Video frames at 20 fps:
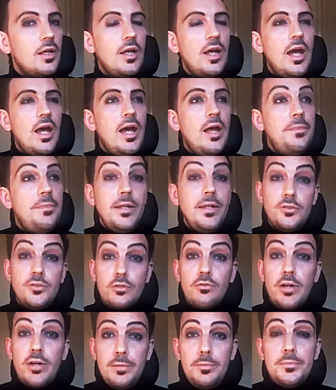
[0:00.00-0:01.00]
And they
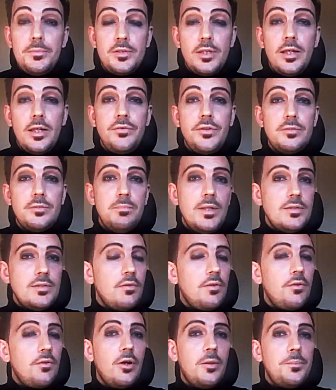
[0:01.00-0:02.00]
described themselves as
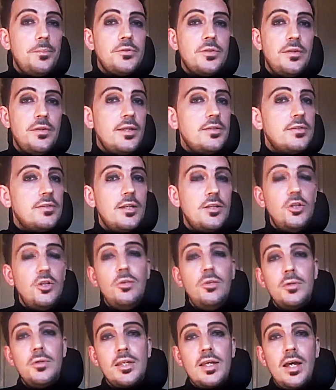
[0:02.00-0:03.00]
misanthropes and they said
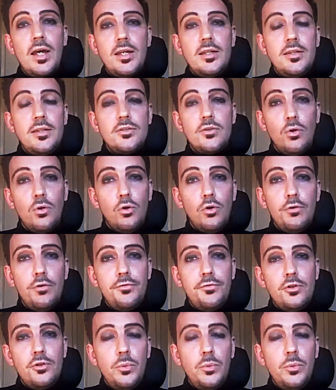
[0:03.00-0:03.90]
humankind is awful.